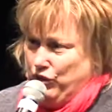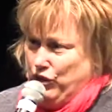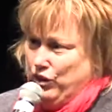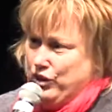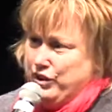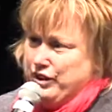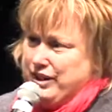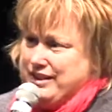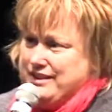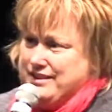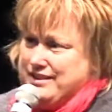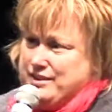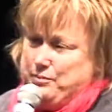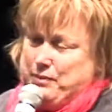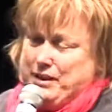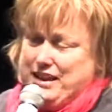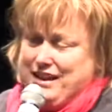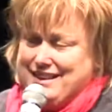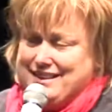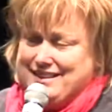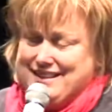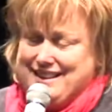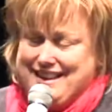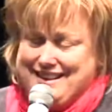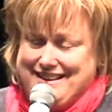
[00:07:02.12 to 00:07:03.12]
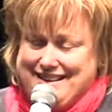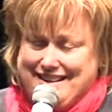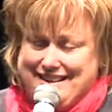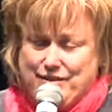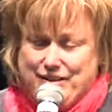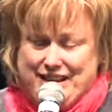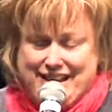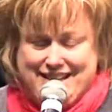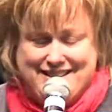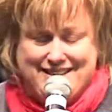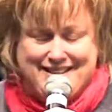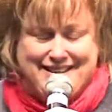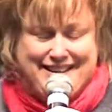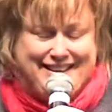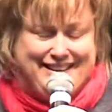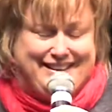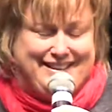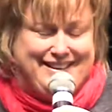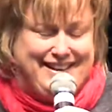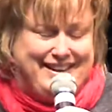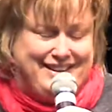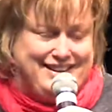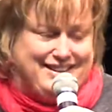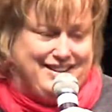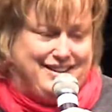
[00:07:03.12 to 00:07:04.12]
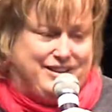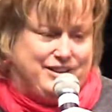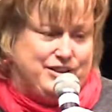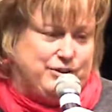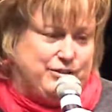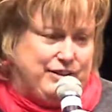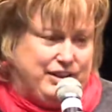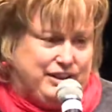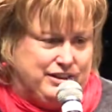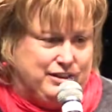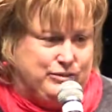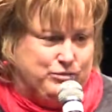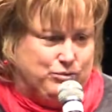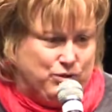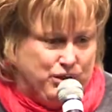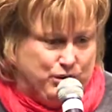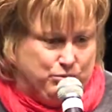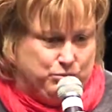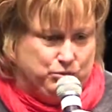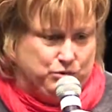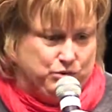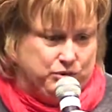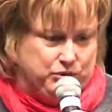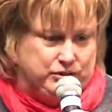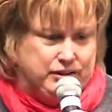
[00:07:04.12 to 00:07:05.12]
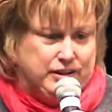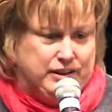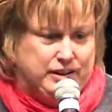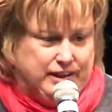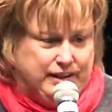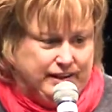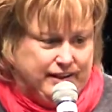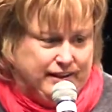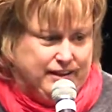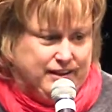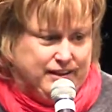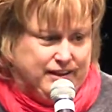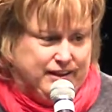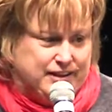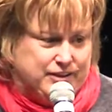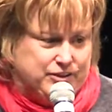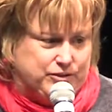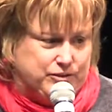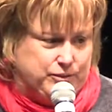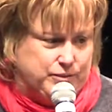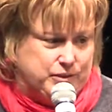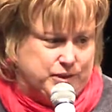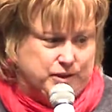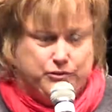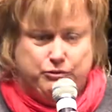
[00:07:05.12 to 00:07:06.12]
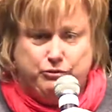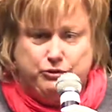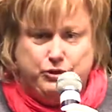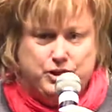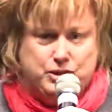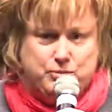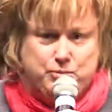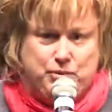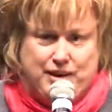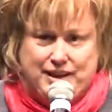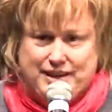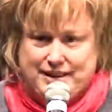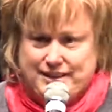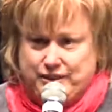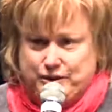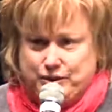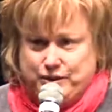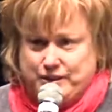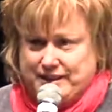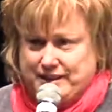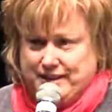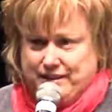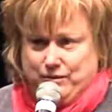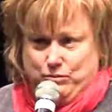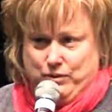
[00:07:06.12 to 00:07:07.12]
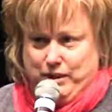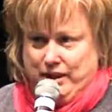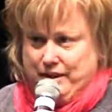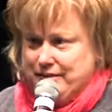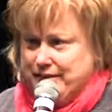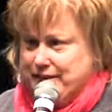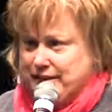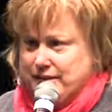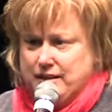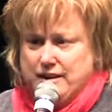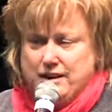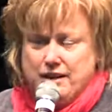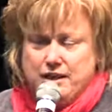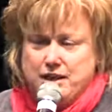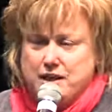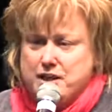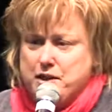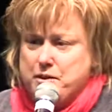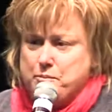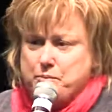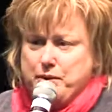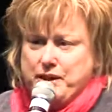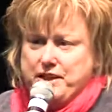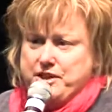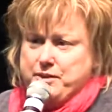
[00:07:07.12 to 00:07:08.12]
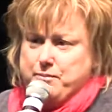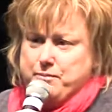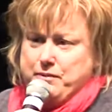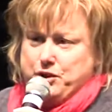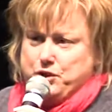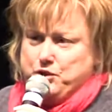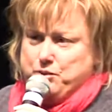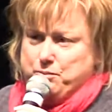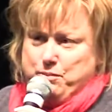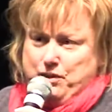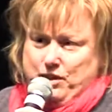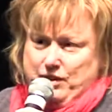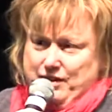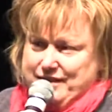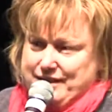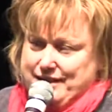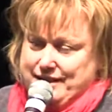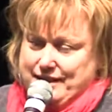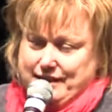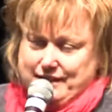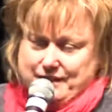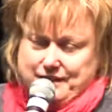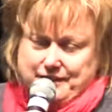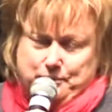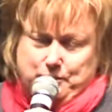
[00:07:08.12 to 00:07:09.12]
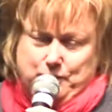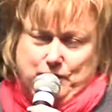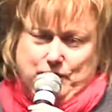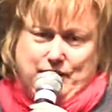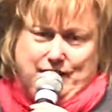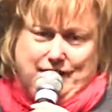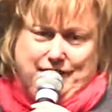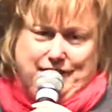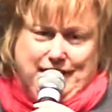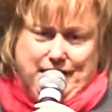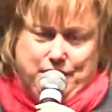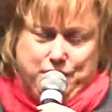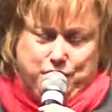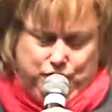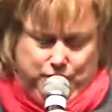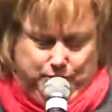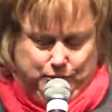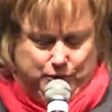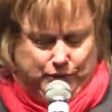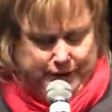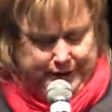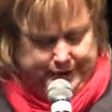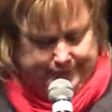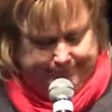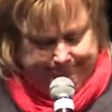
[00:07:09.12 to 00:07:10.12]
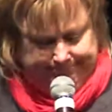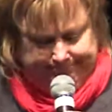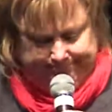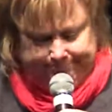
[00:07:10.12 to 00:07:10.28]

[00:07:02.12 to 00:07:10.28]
learning space had an internet-connected interactive whiteboard in classrooms. First place in New South Wales. Beat the metropolitan centres by a country mile.